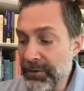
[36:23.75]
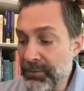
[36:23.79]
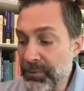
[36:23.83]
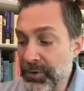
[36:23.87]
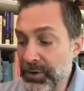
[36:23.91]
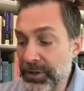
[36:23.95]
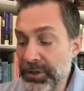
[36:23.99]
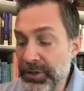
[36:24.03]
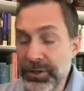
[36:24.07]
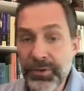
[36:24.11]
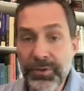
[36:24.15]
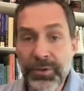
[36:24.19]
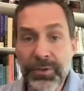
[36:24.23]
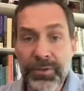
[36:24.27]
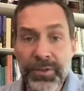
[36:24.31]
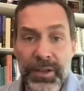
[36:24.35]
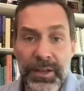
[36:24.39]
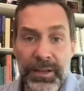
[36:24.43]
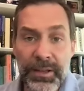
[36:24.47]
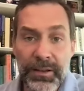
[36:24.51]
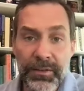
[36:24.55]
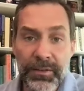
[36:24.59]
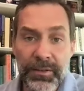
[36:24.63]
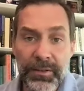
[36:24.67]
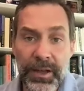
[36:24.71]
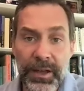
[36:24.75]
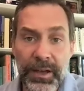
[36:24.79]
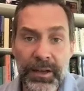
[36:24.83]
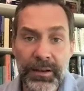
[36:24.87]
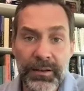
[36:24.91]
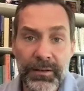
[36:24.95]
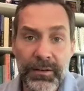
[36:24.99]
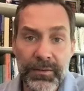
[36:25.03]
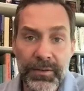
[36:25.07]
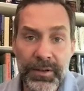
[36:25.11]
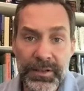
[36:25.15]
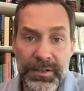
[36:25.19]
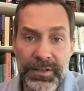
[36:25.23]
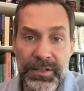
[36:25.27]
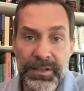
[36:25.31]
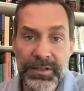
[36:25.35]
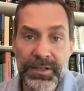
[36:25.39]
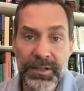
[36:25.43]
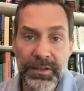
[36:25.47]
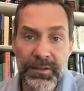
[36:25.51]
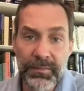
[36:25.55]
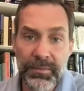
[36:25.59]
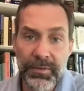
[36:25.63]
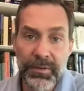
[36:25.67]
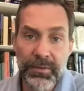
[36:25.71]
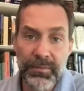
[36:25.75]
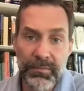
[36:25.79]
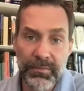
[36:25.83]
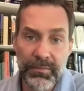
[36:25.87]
really do think that this is a